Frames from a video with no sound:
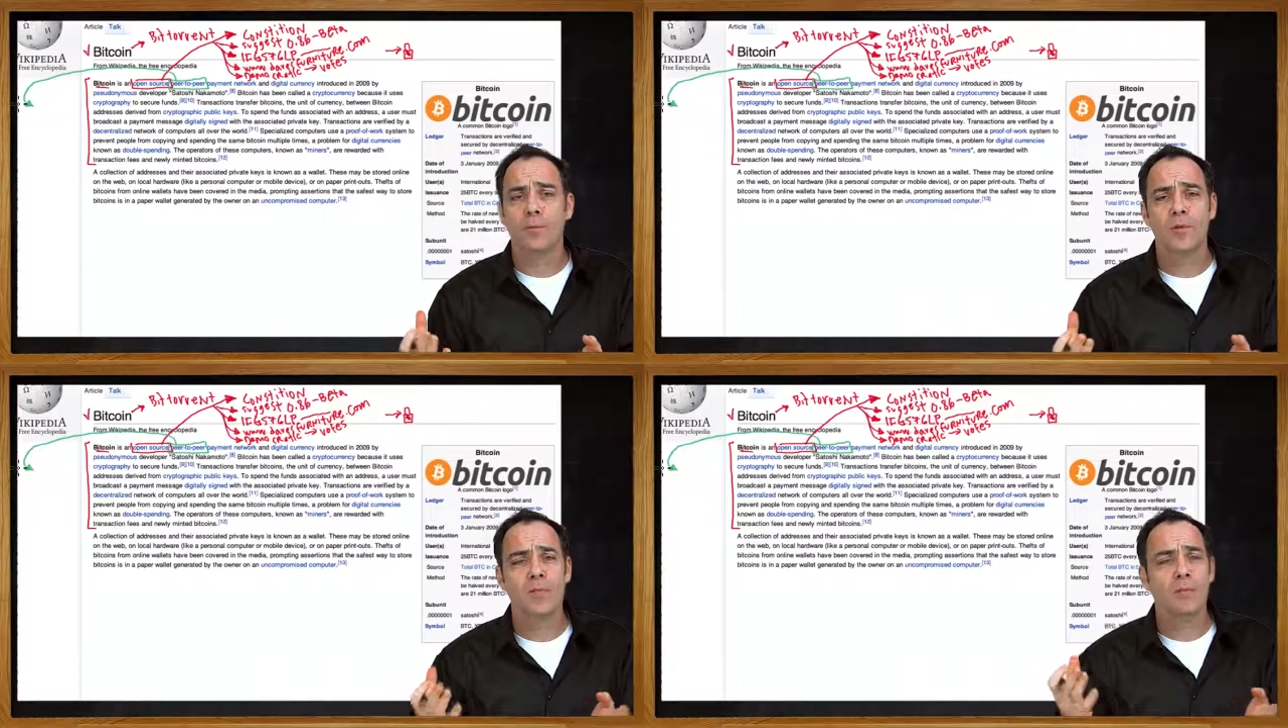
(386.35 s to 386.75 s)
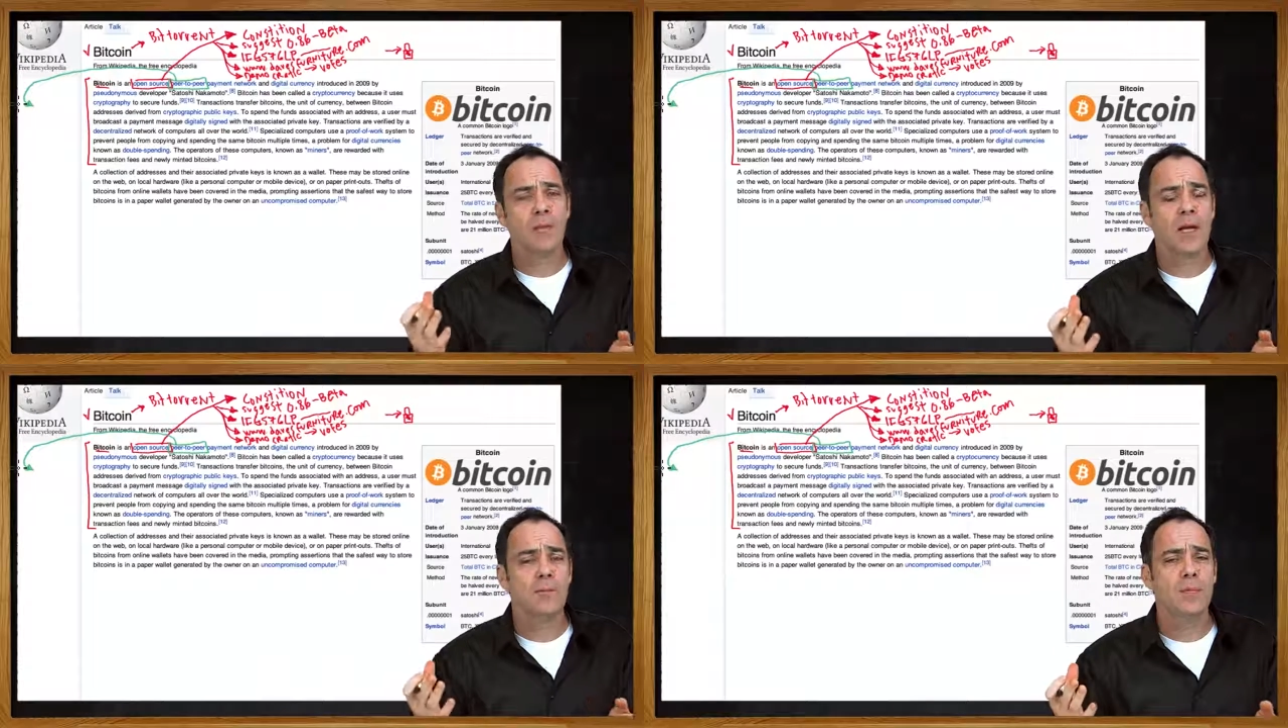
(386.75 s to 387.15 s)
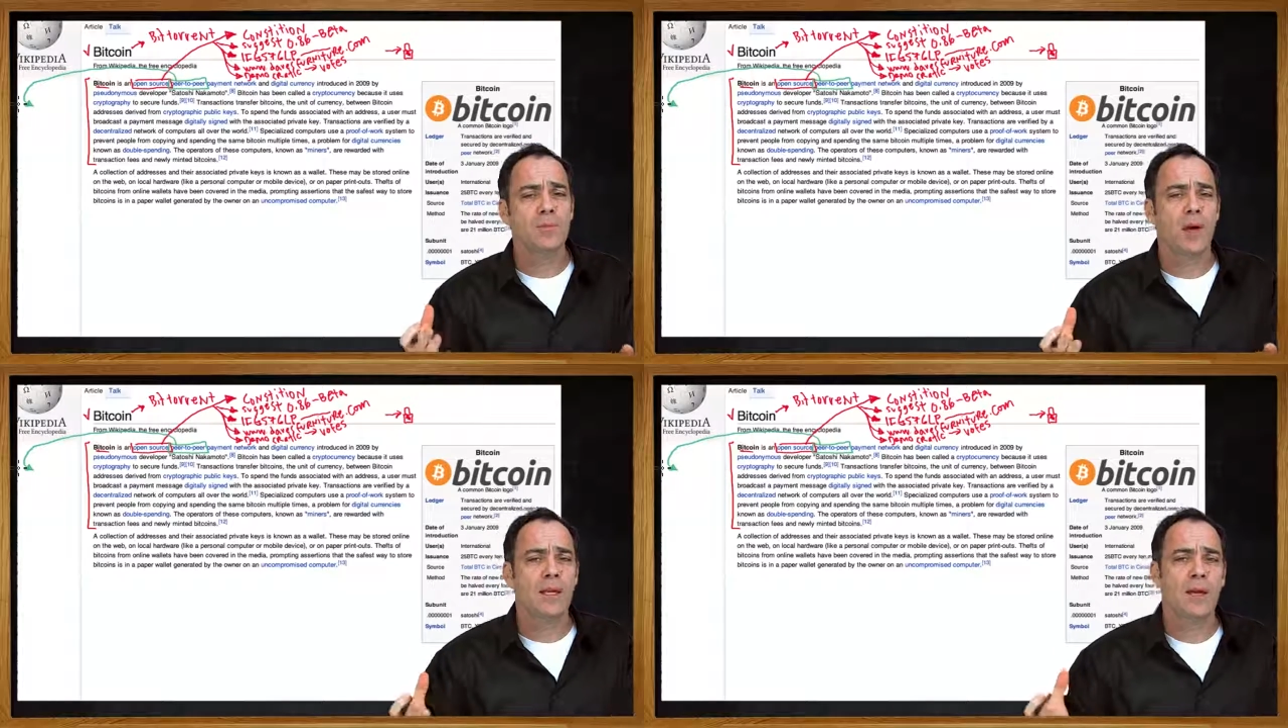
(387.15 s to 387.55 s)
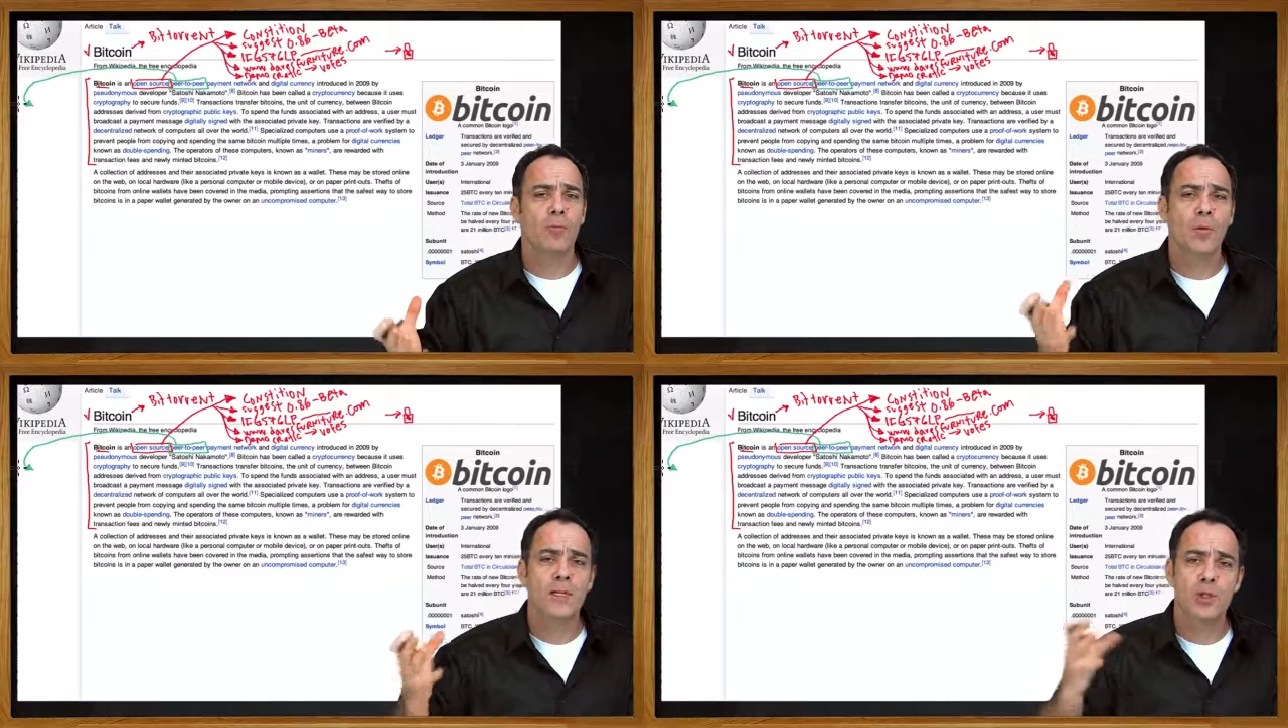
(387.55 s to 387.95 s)
well, sometimes it might get
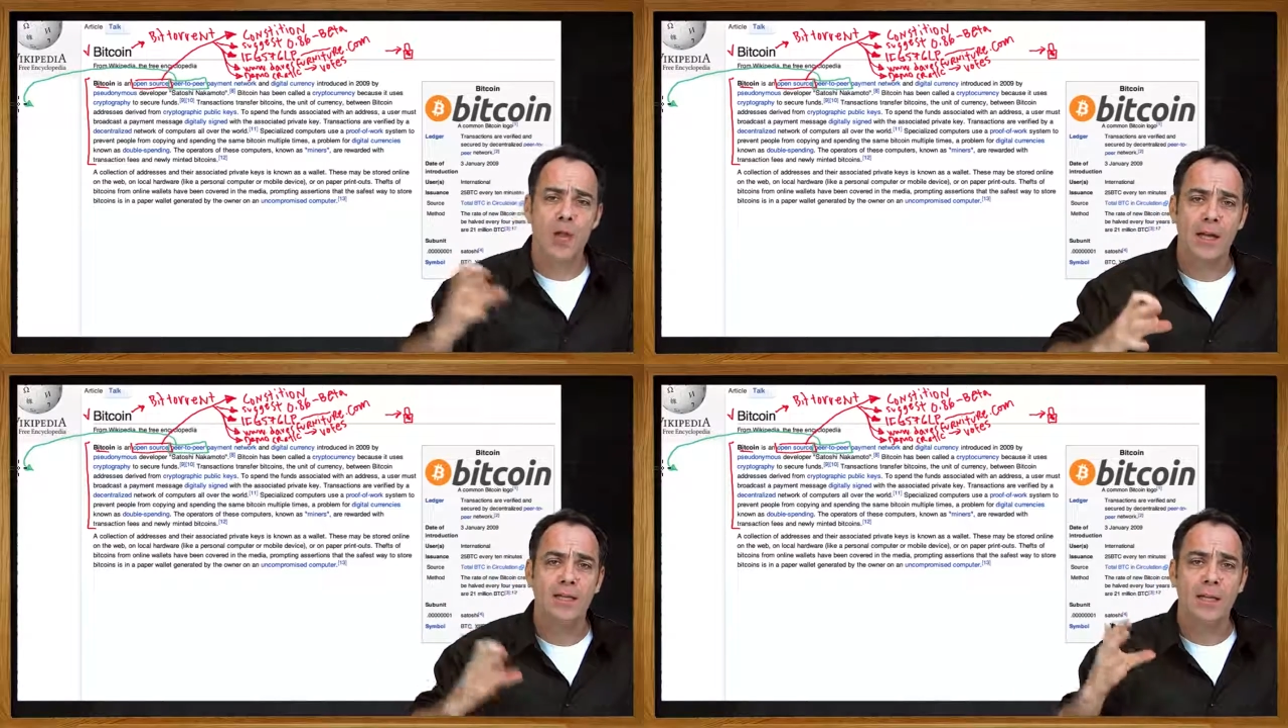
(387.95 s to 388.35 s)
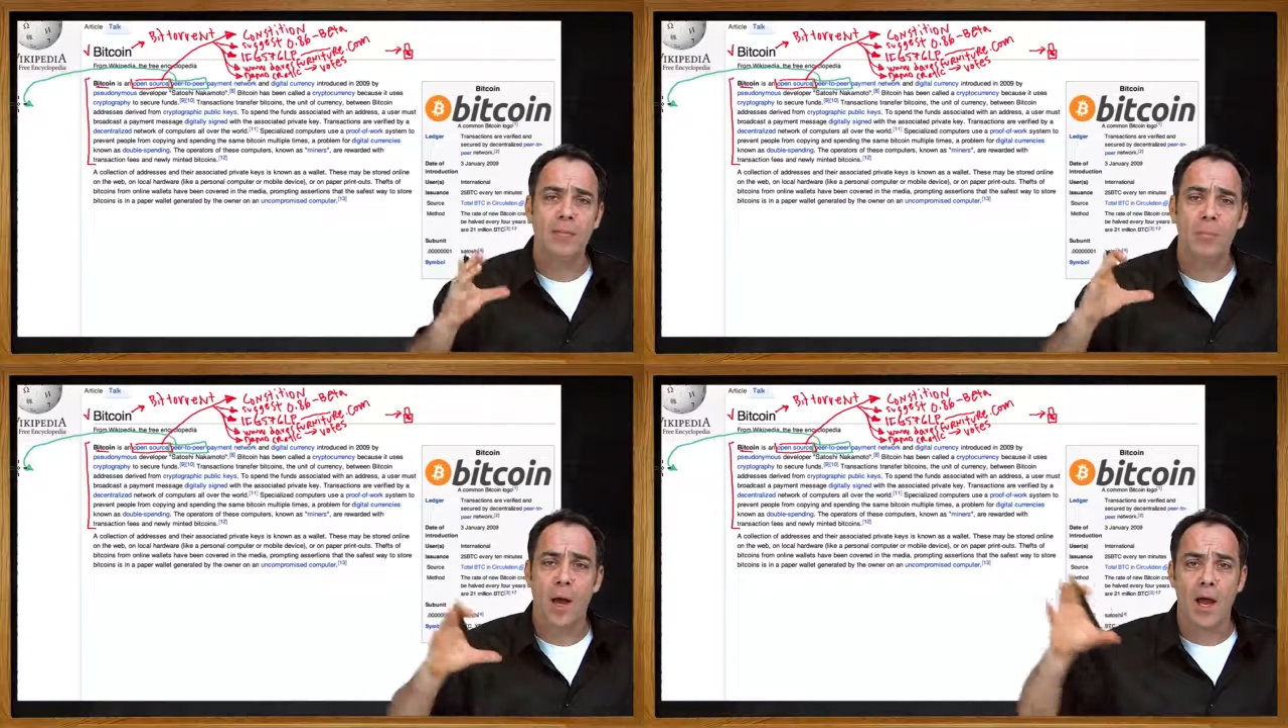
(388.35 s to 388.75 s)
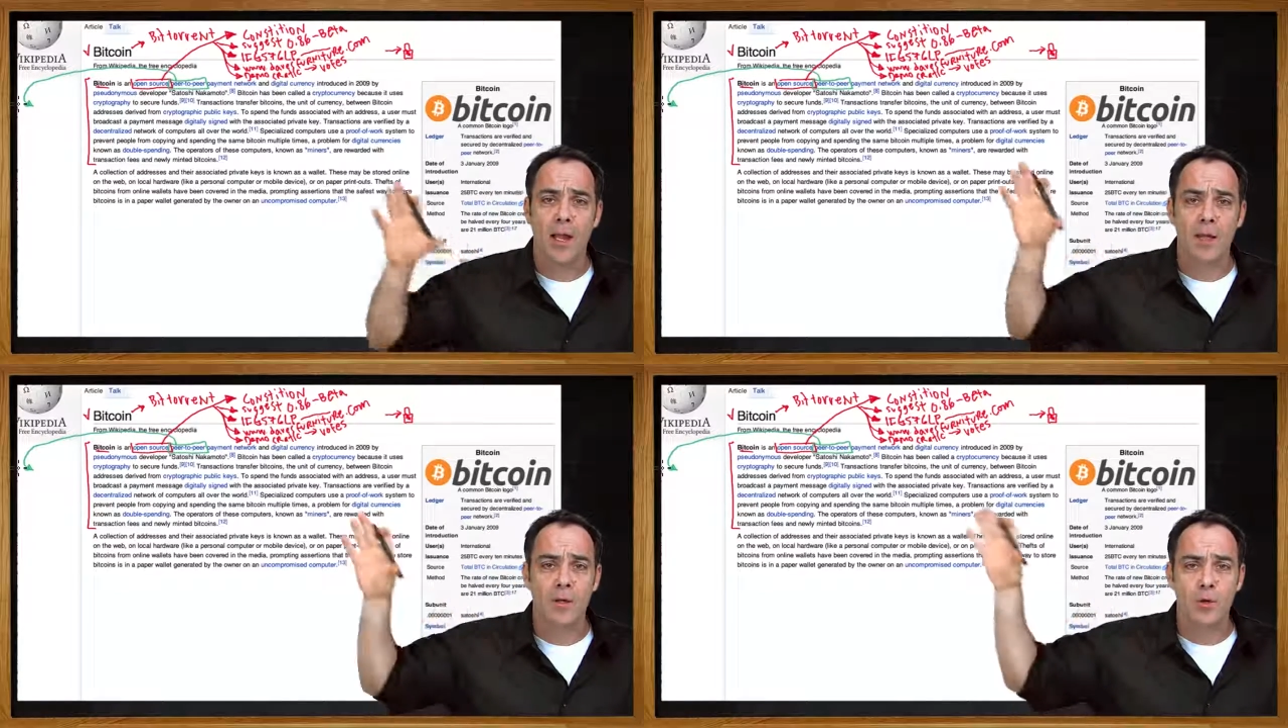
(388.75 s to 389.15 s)
rejected by